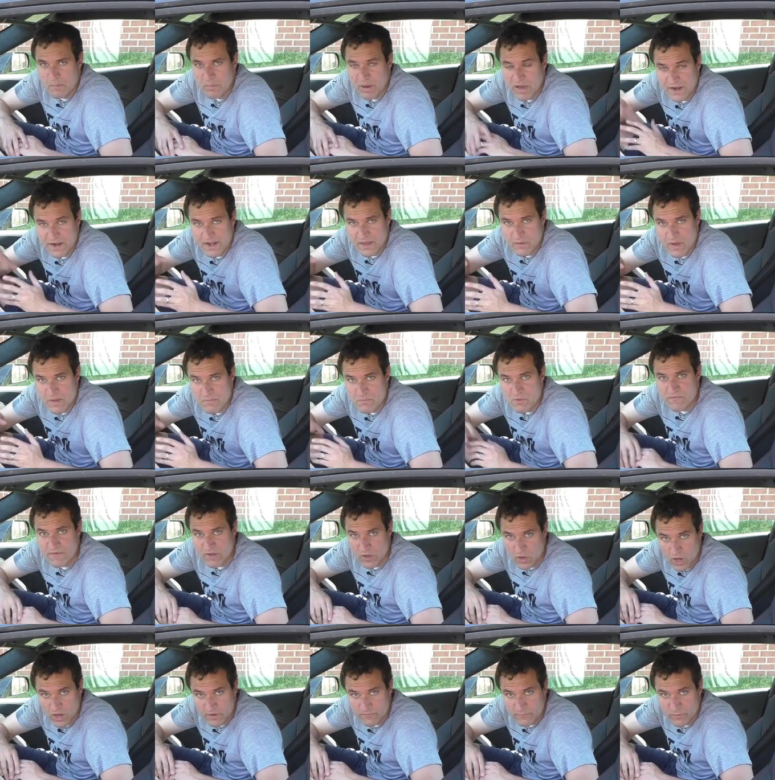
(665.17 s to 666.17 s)
But anyway,
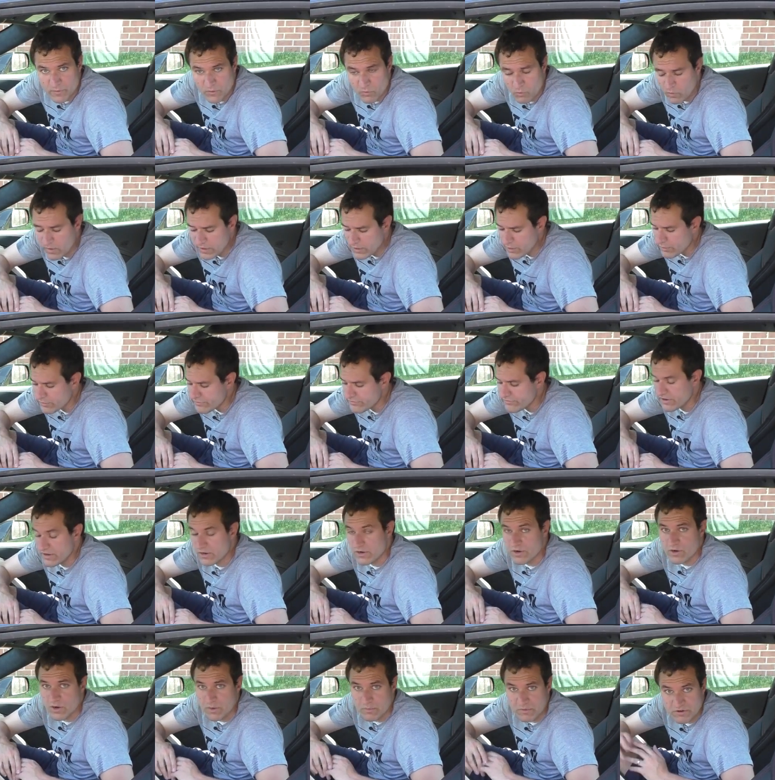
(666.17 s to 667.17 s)
moving on from the window
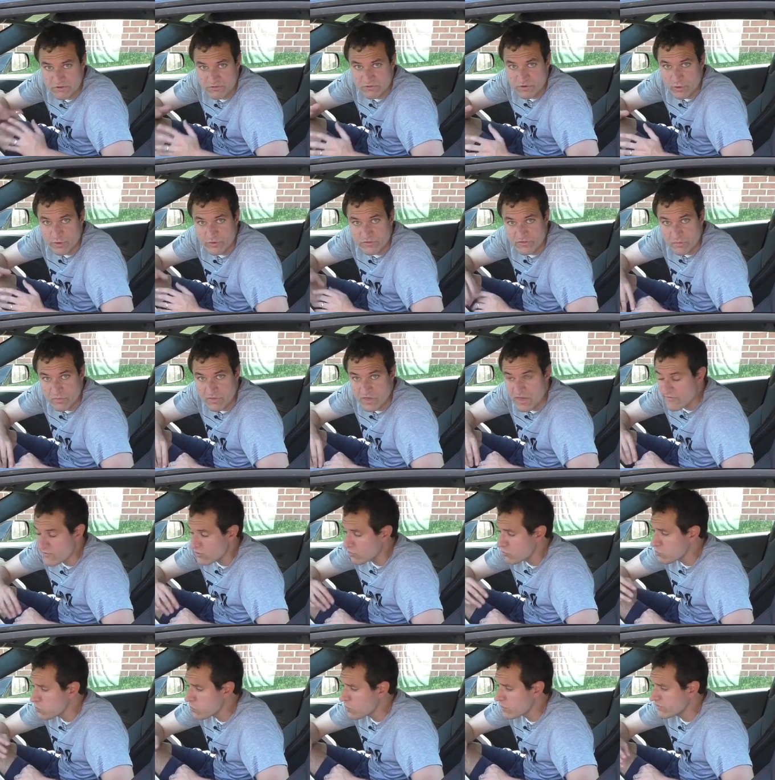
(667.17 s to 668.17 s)
sticker, I'm going to show you some of the
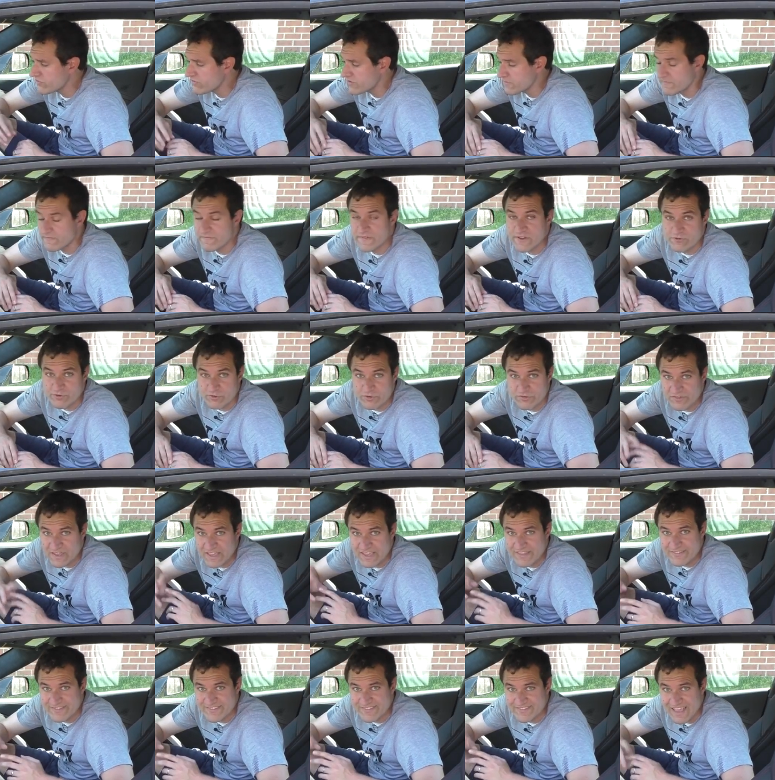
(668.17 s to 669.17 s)
other quirks and features
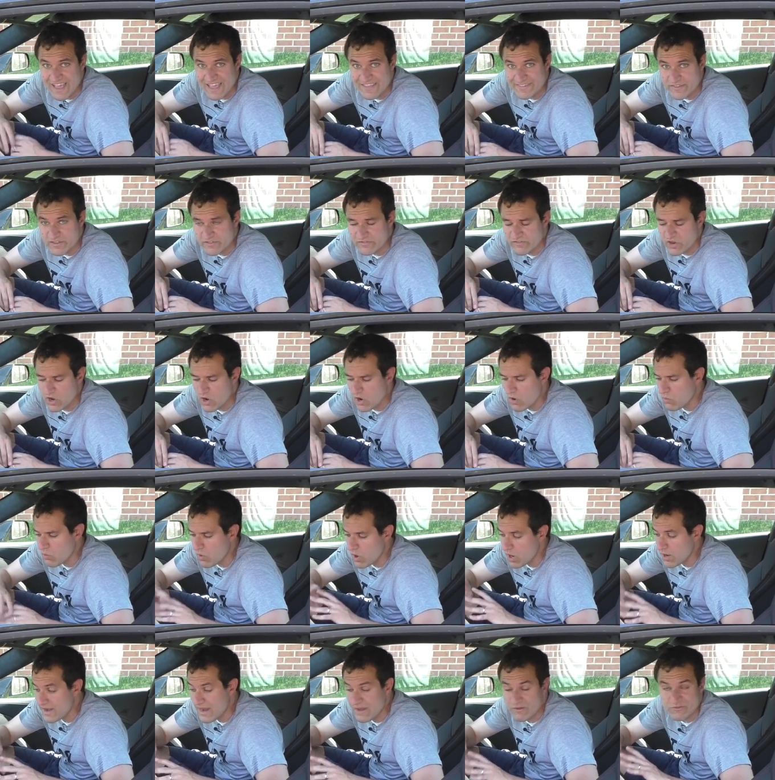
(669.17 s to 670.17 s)
inside the
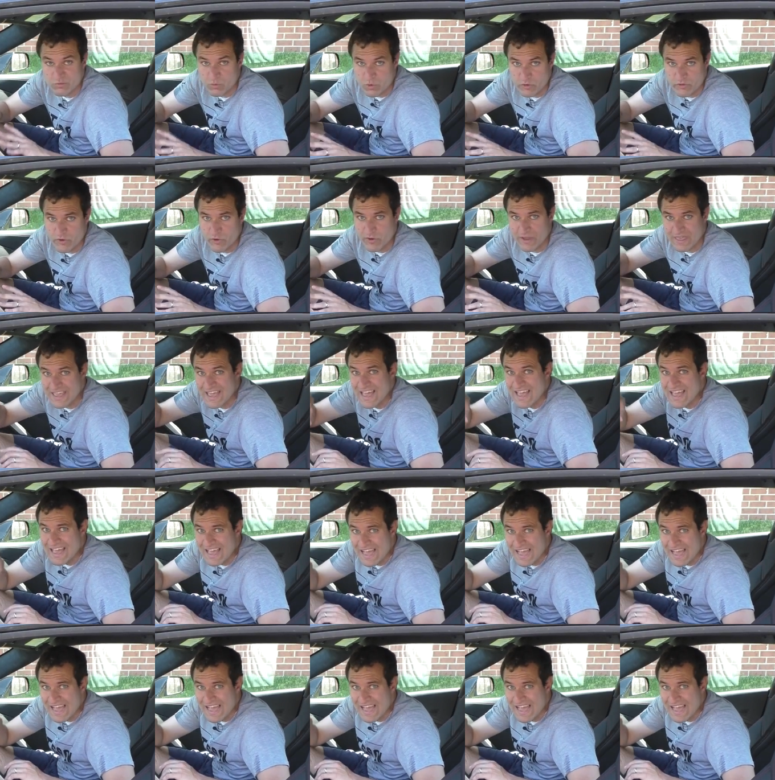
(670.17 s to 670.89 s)
ZR1. Now, it's worth noting,